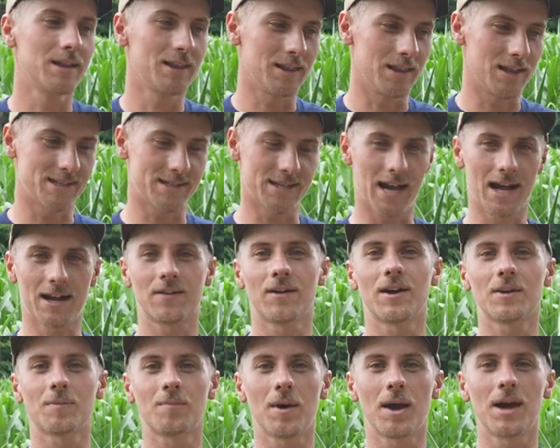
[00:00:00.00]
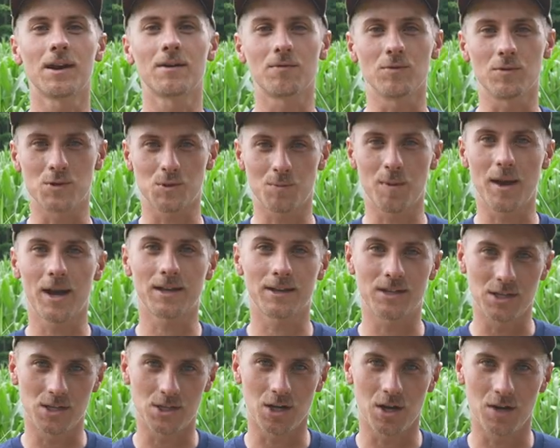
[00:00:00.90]
Let's act like men and
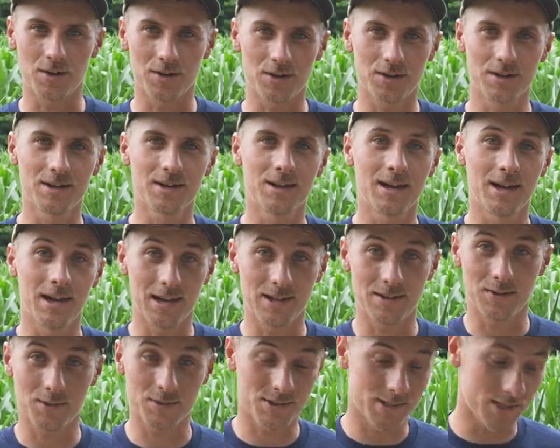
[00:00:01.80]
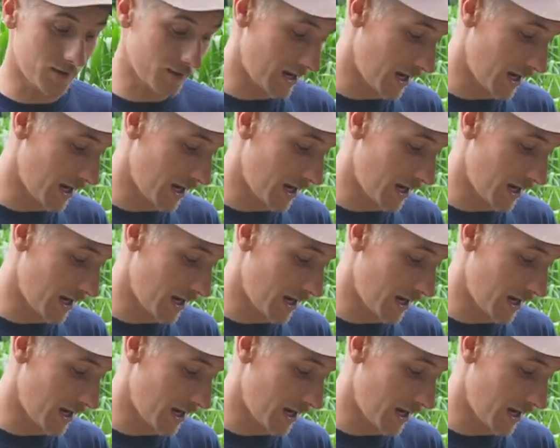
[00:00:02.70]
respect each other and don't steal